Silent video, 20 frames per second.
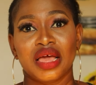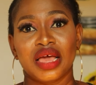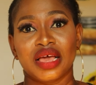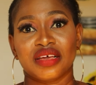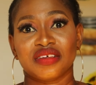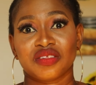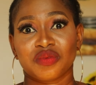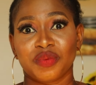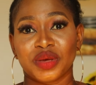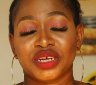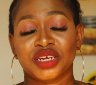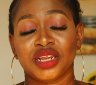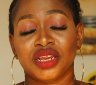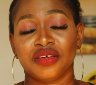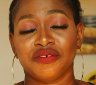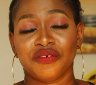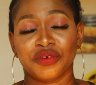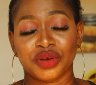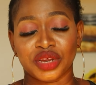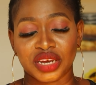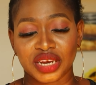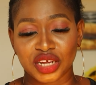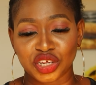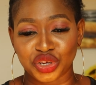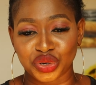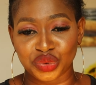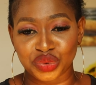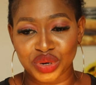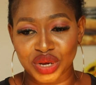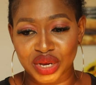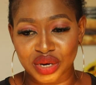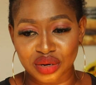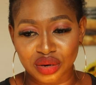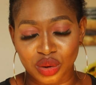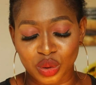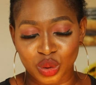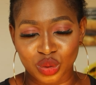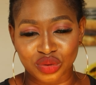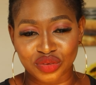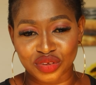especially for the Nigerian
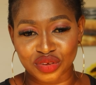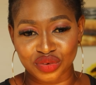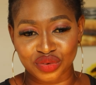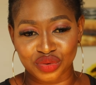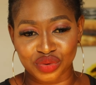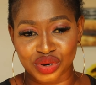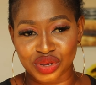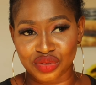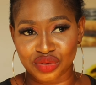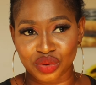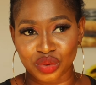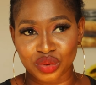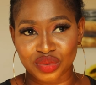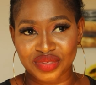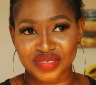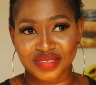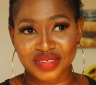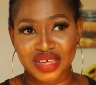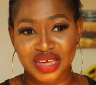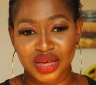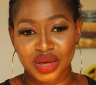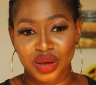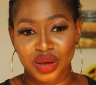content creators